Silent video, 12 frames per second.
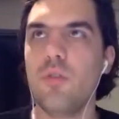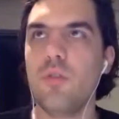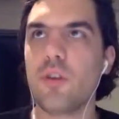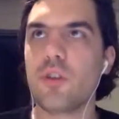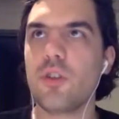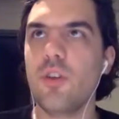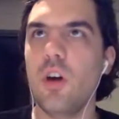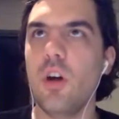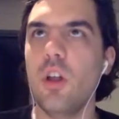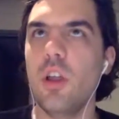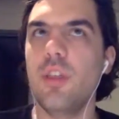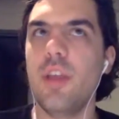first of
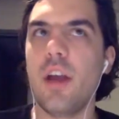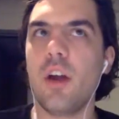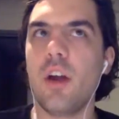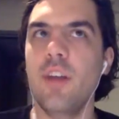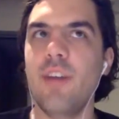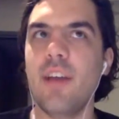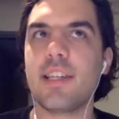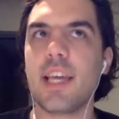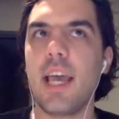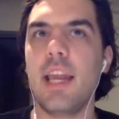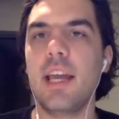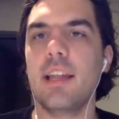all, they're
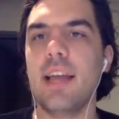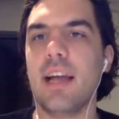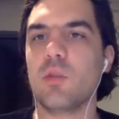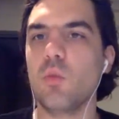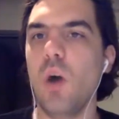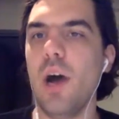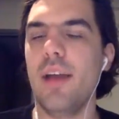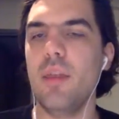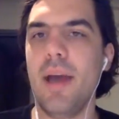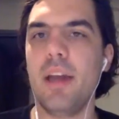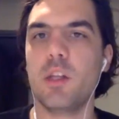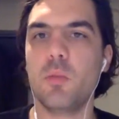investigating it. That's why the
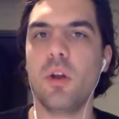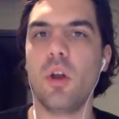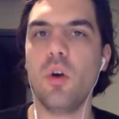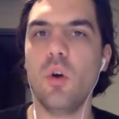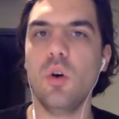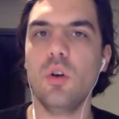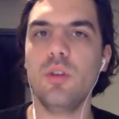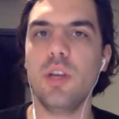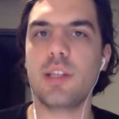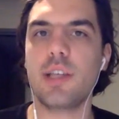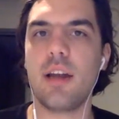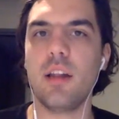ban is put on hold.
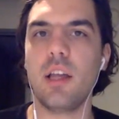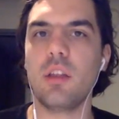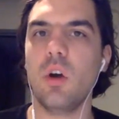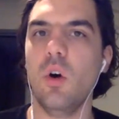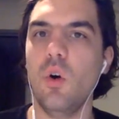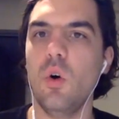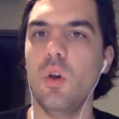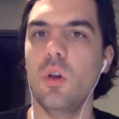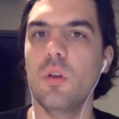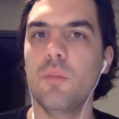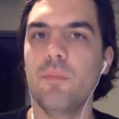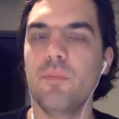It's kind of like the
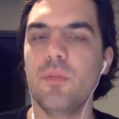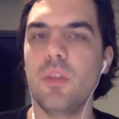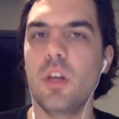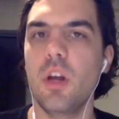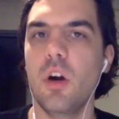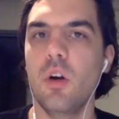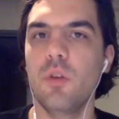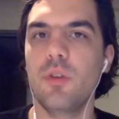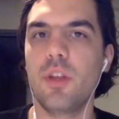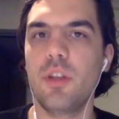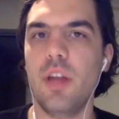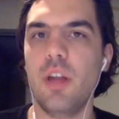whole,
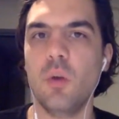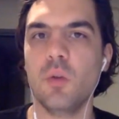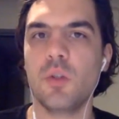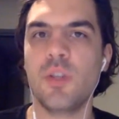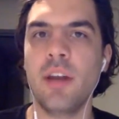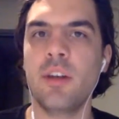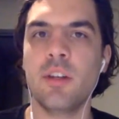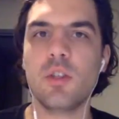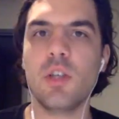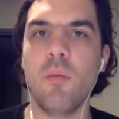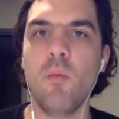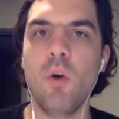they don't sentence
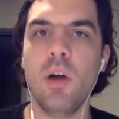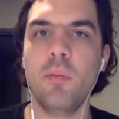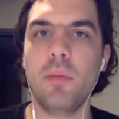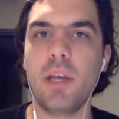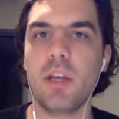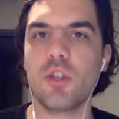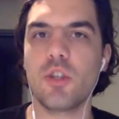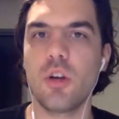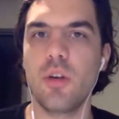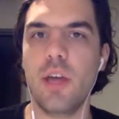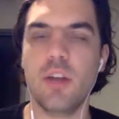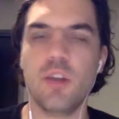someone because
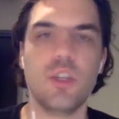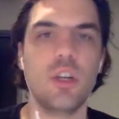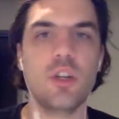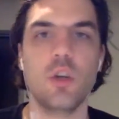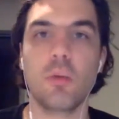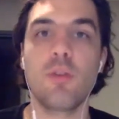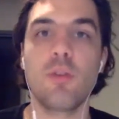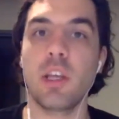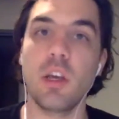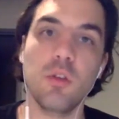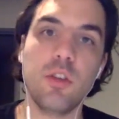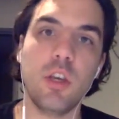they're innocent until proven
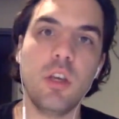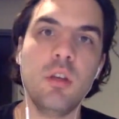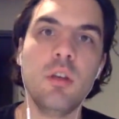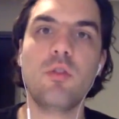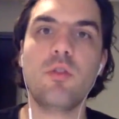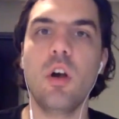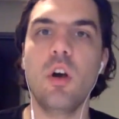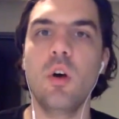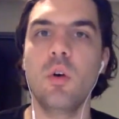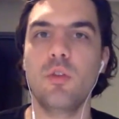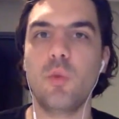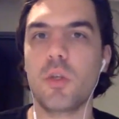guilty.
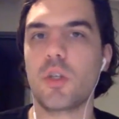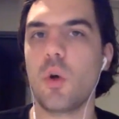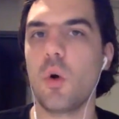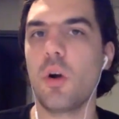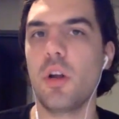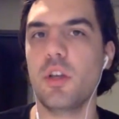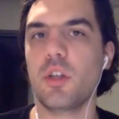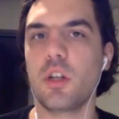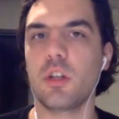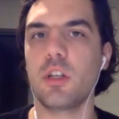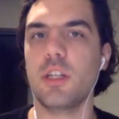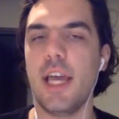So the Swiss court is
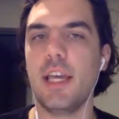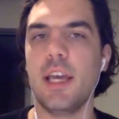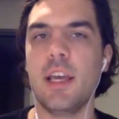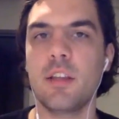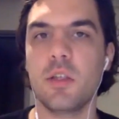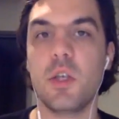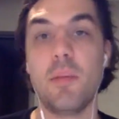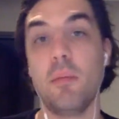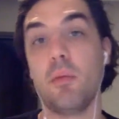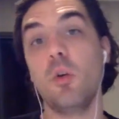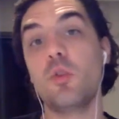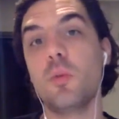clearly taking the same approach